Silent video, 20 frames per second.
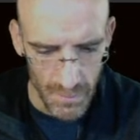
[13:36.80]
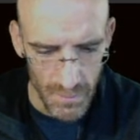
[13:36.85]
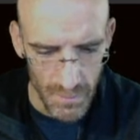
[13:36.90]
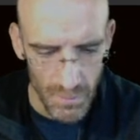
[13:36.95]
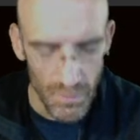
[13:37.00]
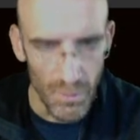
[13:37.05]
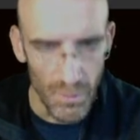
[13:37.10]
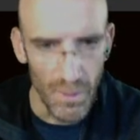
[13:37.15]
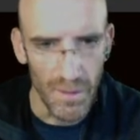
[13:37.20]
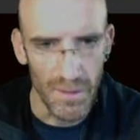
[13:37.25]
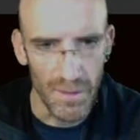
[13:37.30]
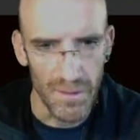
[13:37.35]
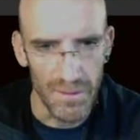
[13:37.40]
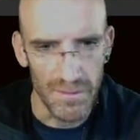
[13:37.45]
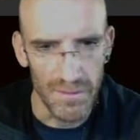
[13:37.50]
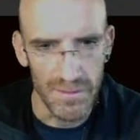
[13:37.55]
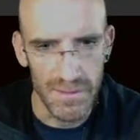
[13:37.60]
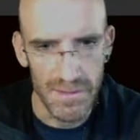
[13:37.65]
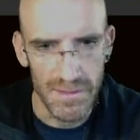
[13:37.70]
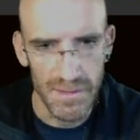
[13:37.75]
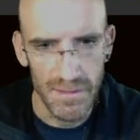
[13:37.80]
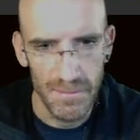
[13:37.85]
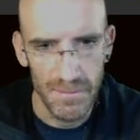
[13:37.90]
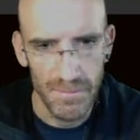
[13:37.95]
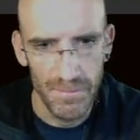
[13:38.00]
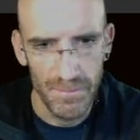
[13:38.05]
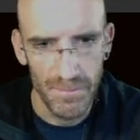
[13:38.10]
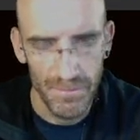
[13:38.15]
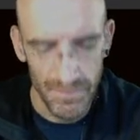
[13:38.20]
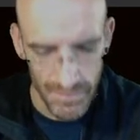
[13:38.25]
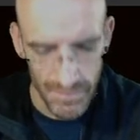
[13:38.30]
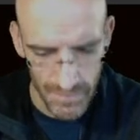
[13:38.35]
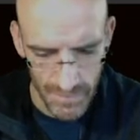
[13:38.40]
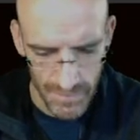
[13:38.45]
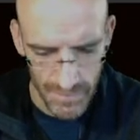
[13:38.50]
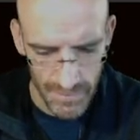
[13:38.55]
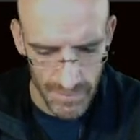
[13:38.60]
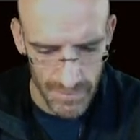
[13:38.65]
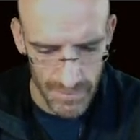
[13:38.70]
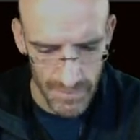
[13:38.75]
words
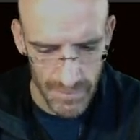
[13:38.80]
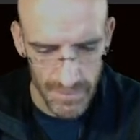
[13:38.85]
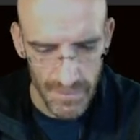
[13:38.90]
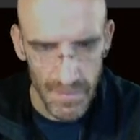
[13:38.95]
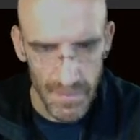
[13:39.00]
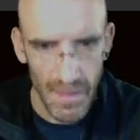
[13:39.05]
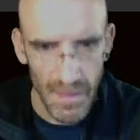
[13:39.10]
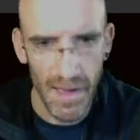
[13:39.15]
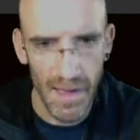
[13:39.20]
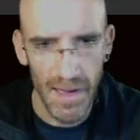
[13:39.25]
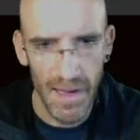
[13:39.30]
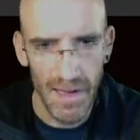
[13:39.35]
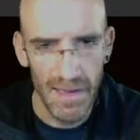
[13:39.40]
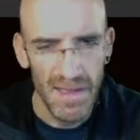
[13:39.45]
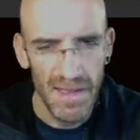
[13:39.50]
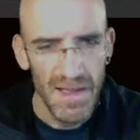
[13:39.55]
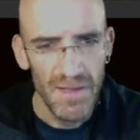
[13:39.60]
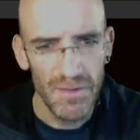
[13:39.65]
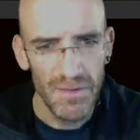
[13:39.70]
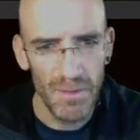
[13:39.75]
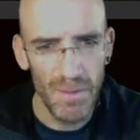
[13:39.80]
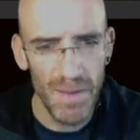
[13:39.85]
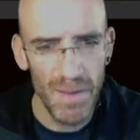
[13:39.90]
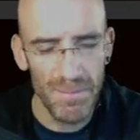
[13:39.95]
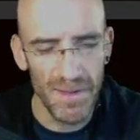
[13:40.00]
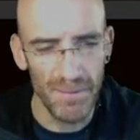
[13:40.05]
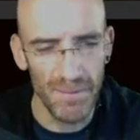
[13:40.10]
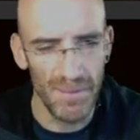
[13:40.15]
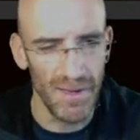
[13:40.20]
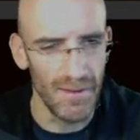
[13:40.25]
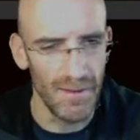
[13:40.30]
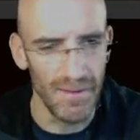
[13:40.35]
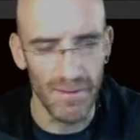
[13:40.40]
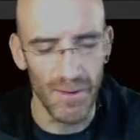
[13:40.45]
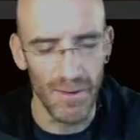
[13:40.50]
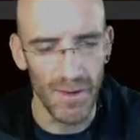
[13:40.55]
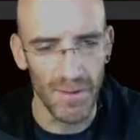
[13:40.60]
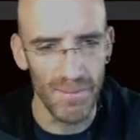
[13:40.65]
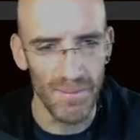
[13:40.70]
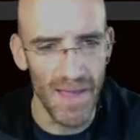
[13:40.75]
I. There might be an
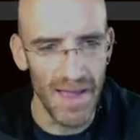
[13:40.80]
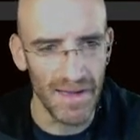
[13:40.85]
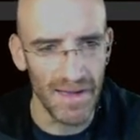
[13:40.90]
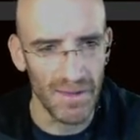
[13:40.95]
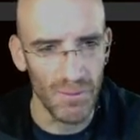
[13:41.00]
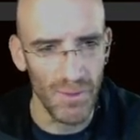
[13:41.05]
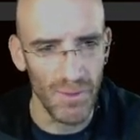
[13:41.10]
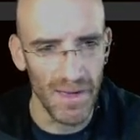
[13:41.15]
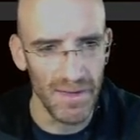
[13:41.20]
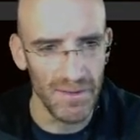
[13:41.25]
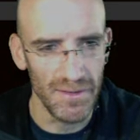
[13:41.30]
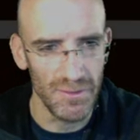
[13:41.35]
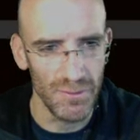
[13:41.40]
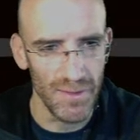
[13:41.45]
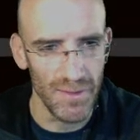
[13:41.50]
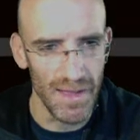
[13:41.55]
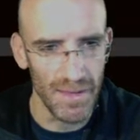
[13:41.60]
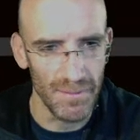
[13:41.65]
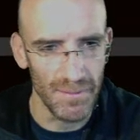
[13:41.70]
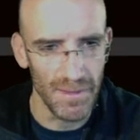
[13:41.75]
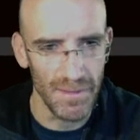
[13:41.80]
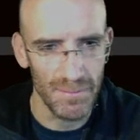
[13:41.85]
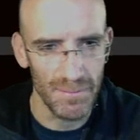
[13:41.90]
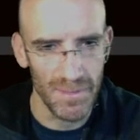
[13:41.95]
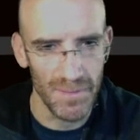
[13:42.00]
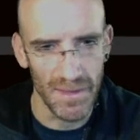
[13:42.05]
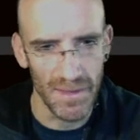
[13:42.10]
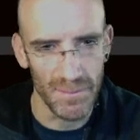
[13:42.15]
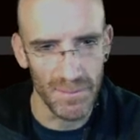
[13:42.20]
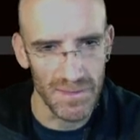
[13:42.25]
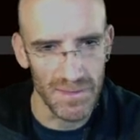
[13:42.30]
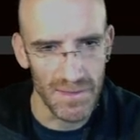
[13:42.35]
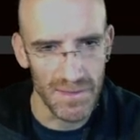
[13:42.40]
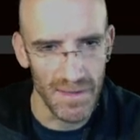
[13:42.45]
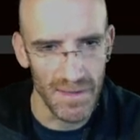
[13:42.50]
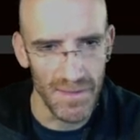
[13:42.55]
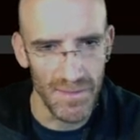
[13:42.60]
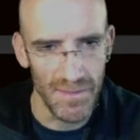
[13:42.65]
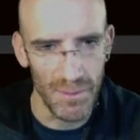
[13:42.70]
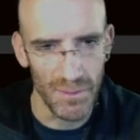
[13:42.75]
automatic way to do that, but I'm just going
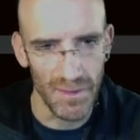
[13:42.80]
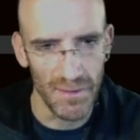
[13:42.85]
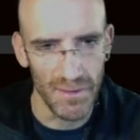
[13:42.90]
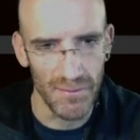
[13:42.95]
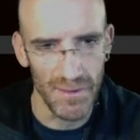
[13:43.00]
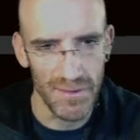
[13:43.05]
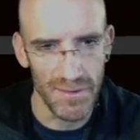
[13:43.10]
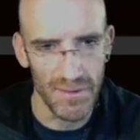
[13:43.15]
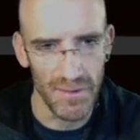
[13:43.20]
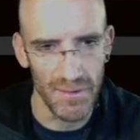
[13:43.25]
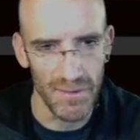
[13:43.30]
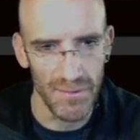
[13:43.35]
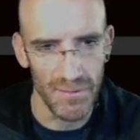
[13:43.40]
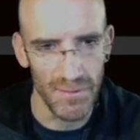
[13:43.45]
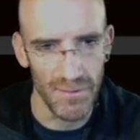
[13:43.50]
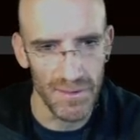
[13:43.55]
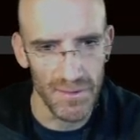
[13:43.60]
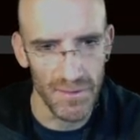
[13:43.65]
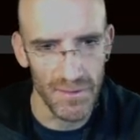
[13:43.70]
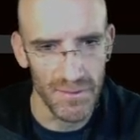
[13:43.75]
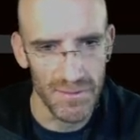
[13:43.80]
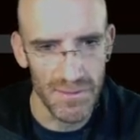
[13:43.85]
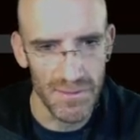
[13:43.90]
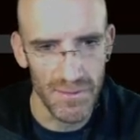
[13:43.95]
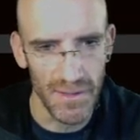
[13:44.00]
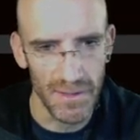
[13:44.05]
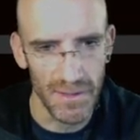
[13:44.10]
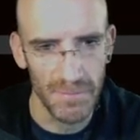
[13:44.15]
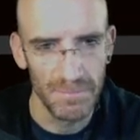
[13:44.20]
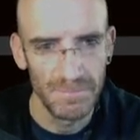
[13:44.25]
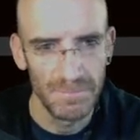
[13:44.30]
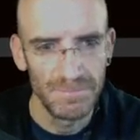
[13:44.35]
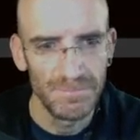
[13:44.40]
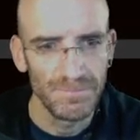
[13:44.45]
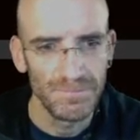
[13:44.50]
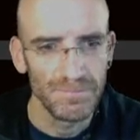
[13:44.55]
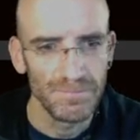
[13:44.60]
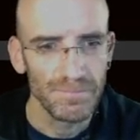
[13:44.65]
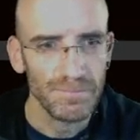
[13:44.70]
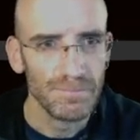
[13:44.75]
to, and then we're going to return the return string.
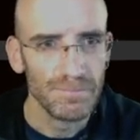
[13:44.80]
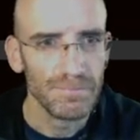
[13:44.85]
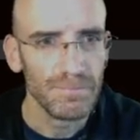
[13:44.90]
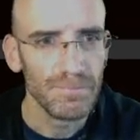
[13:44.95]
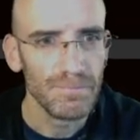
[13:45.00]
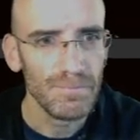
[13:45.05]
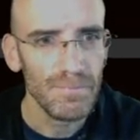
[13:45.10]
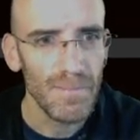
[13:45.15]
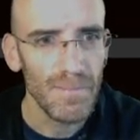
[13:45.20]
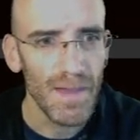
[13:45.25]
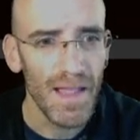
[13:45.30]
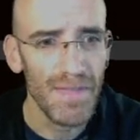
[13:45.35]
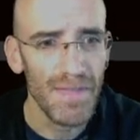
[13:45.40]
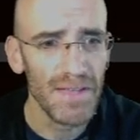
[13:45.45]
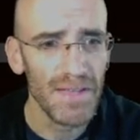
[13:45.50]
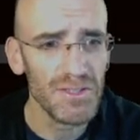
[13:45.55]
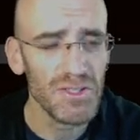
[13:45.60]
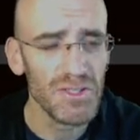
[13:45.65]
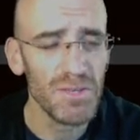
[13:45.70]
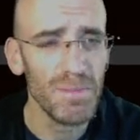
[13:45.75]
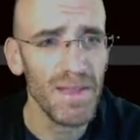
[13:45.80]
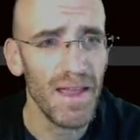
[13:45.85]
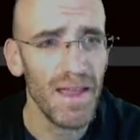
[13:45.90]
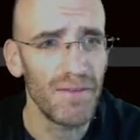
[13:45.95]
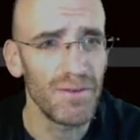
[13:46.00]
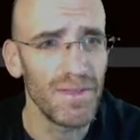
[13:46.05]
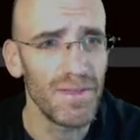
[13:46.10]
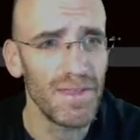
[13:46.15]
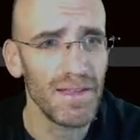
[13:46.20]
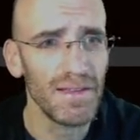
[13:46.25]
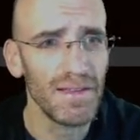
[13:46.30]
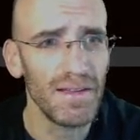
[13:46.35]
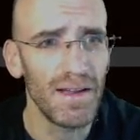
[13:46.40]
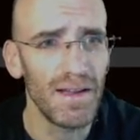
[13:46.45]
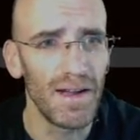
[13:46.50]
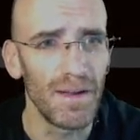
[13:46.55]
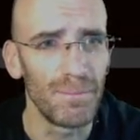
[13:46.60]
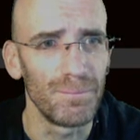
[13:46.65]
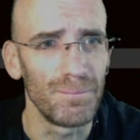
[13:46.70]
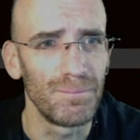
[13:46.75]
And that should be everything.
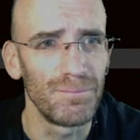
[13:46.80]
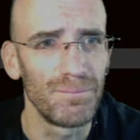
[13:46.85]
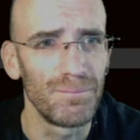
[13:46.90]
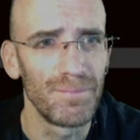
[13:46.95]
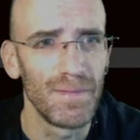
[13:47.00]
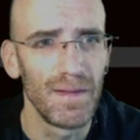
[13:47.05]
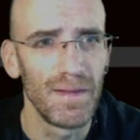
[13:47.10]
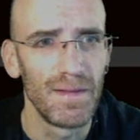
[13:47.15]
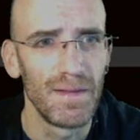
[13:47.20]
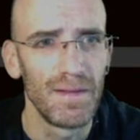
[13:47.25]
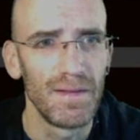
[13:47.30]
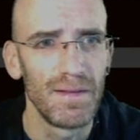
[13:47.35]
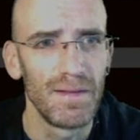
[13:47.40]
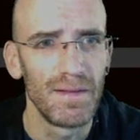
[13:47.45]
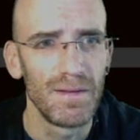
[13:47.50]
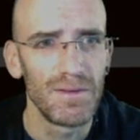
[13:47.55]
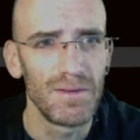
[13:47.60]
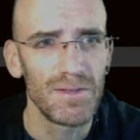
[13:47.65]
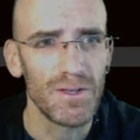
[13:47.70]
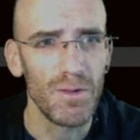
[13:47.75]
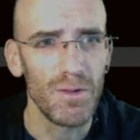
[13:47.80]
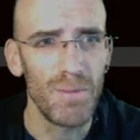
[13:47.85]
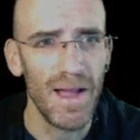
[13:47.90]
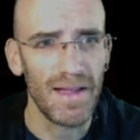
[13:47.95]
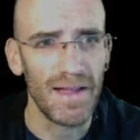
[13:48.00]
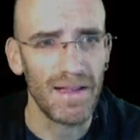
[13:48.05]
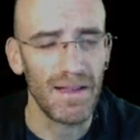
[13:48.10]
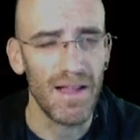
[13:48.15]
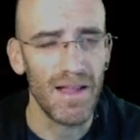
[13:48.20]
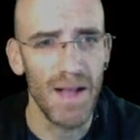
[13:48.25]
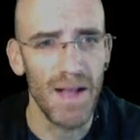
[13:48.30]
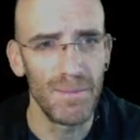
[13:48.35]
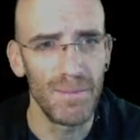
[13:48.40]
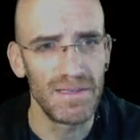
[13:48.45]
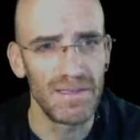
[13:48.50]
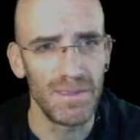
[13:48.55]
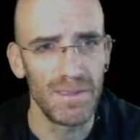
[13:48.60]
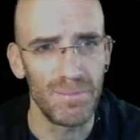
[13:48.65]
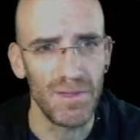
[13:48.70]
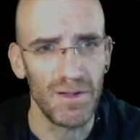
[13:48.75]
Should go back and
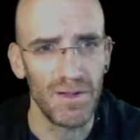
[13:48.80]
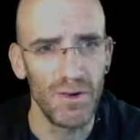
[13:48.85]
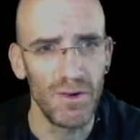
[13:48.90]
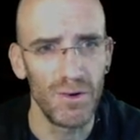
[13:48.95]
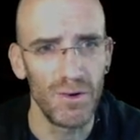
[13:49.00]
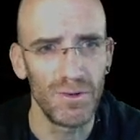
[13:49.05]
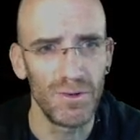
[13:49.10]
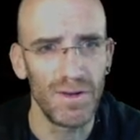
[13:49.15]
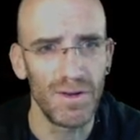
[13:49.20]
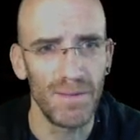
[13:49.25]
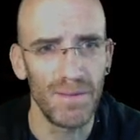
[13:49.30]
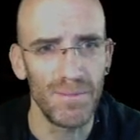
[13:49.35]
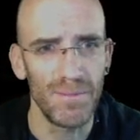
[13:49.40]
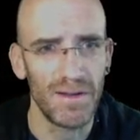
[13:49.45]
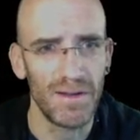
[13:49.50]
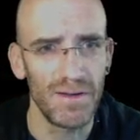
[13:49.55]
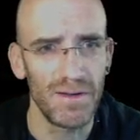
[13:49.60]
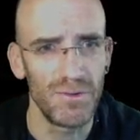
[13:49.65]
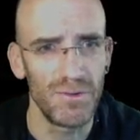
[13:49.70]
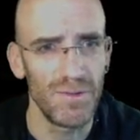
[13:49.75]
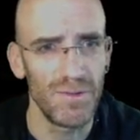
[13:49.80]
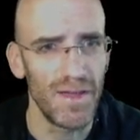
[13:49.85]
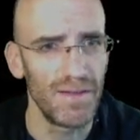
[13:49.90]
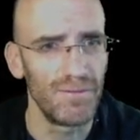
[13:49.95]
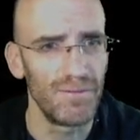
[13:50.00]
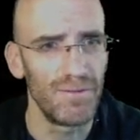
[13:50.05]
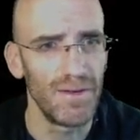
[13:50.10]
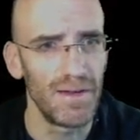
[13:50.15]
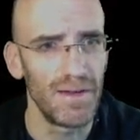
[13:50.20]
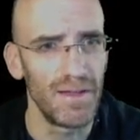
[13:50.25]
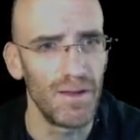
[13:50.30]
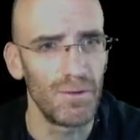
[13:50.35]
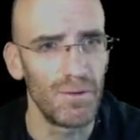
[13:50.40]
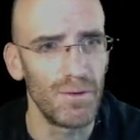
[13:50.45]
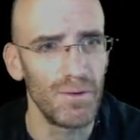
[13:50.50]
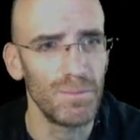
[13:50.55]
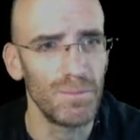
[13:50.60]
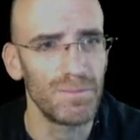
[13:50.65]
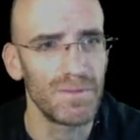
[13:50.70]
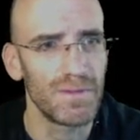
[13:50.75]
comment up the code. I'm not going to do that in video.
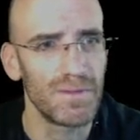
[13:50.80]
Oops.